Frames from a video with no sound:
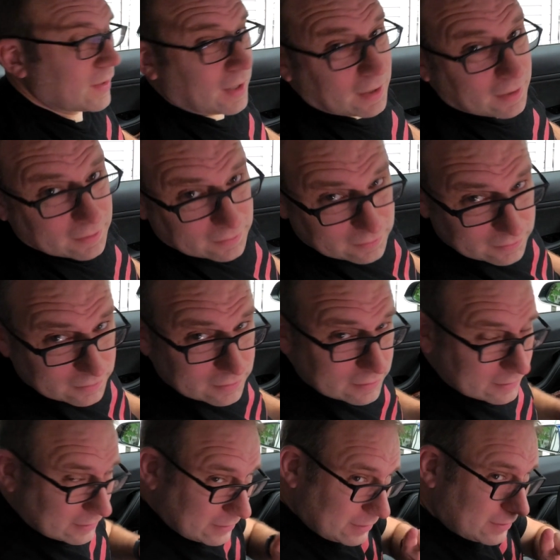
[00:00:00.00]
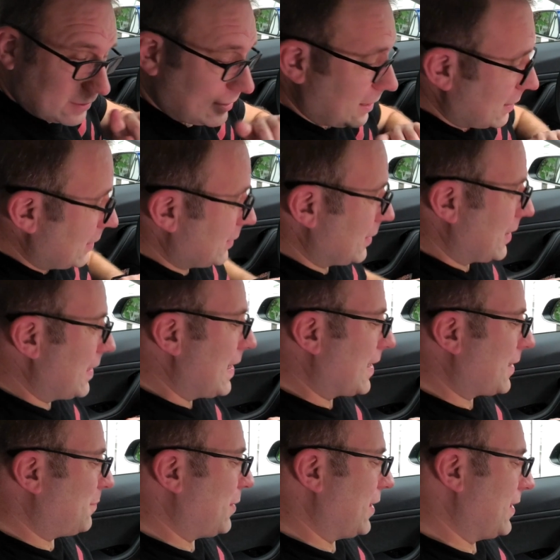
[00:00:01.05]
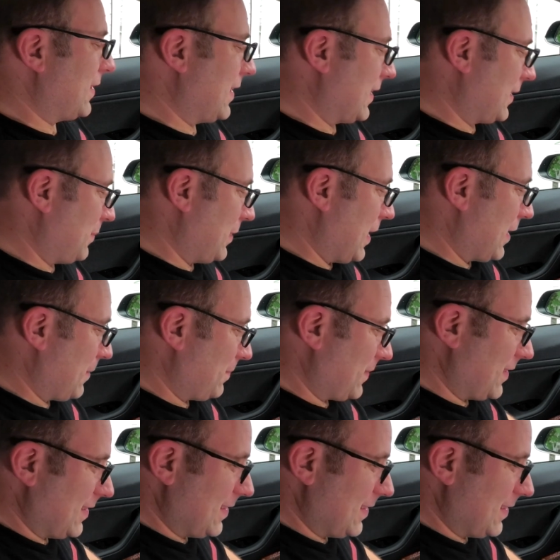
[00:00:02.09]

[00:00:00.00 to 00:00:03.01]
Ah, you got to hit the connect button at the bottom.